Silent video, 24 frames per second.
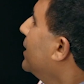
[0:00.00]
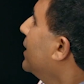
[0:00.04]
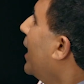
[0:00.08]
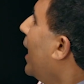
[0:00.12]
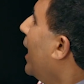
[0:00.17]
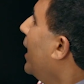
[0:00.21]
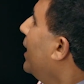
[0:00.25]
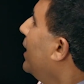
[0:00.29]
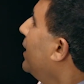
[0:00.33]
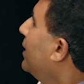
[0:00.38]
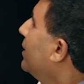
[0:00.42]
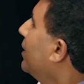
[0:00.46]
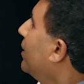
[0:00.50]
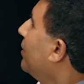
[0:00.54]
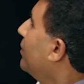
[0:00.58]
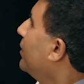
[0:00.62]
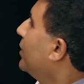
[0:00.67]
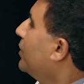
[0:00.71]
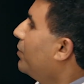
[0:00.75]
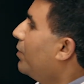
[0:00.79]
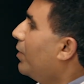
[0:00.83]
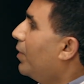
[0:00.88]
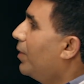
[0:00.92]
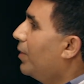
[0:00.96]
Scanning
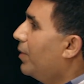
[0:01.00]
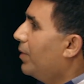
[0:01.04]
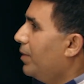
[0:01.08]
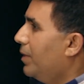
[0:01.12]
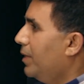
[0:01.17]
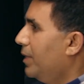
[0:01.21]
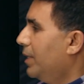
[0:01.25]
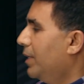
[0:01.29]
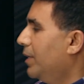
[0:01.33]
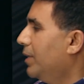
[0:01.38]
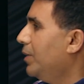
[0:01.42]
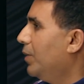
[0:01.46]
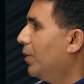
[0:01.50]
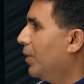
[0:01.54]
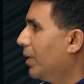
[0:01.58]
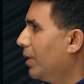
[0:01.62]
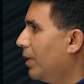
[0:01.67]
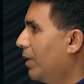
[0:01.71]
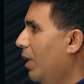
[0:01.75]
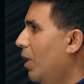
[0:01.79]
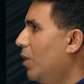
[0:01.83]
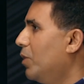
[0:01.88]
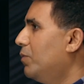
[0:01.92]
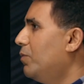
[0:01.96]
Service for your
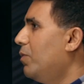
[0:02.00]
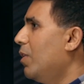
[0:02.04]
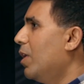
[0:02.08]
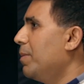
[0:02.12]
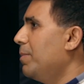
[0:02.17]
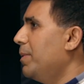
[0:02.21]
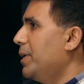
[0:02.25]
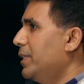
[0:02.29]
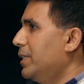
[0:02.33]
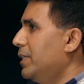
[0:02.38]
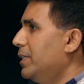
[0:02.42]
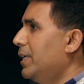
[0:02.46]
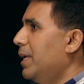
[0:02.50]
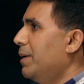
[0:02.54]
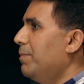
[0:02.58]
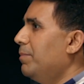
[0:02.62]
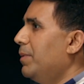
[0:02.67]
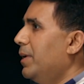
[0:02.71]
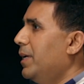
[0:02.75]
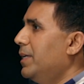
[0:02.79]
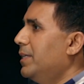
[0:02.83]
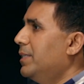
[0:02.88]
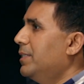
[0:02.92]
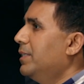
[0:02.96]
CloudFormation
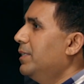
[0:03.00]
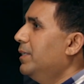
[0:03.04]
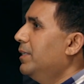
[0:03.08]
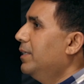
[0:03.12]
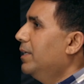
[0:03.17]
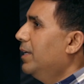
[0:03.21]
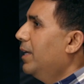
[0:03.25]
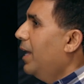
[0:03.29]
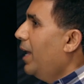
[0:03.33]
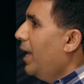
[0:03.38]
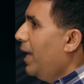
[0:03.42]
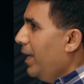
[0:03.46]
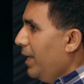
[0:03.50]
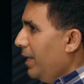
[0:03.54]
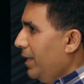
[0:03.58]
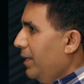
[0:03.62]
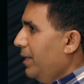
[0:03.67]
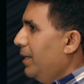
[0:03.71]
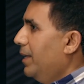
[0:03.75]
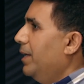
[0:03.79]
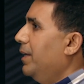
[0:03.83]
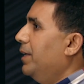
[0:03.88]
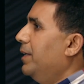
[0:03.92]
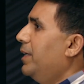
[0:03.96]
templates
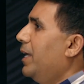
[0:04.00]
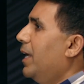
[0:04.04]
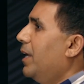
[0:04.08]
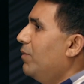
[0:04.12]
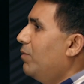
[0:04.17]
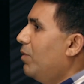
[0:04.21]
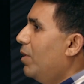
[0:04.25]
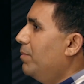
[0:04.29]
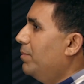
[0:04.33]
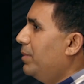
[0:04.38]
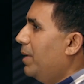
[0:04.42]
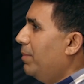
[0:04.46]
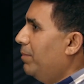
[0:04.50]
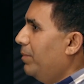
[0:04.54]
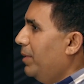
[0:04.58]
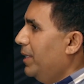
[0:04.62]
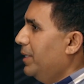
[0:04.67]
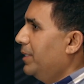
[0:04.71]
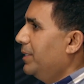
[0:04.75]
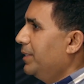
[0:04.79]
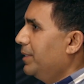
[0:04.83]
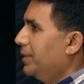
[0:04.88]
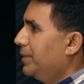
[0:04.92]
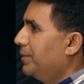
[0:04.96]
and uh, Terraform
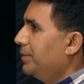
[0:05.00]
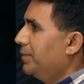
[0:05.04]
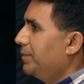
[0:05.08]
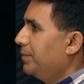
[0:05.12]
templates.